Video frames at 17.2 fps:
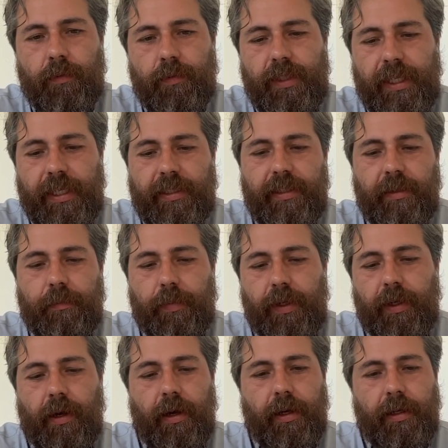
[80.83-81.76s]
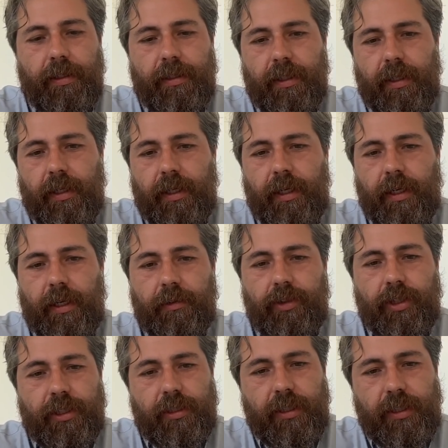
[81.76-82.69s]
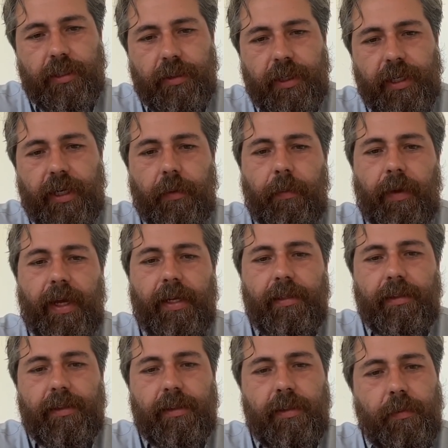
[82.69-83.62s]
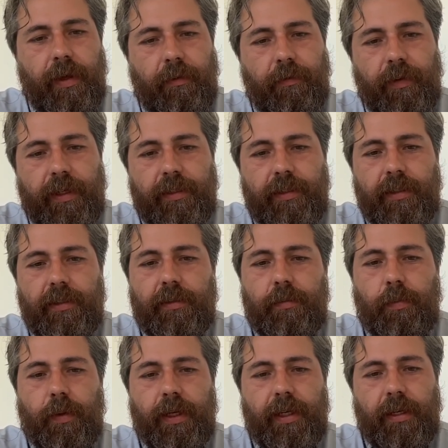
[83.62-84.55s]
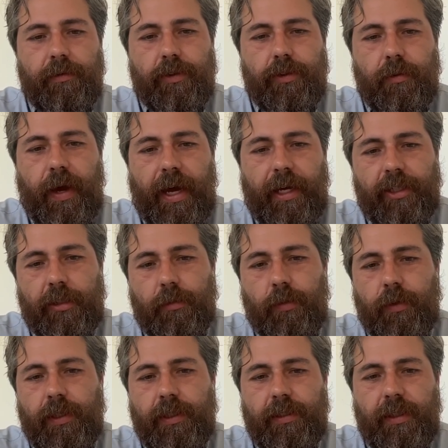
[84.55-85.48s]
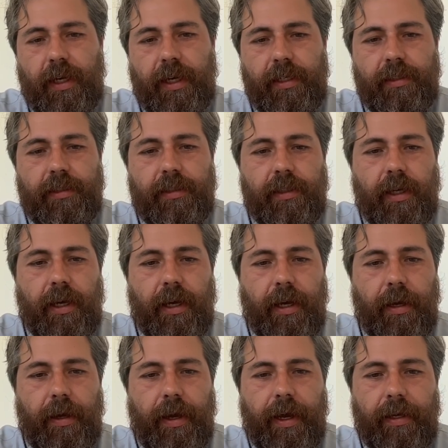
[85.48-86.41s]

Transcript: takes it beyond uh, just entering commands to make fixes, but gives you actionable insights uh,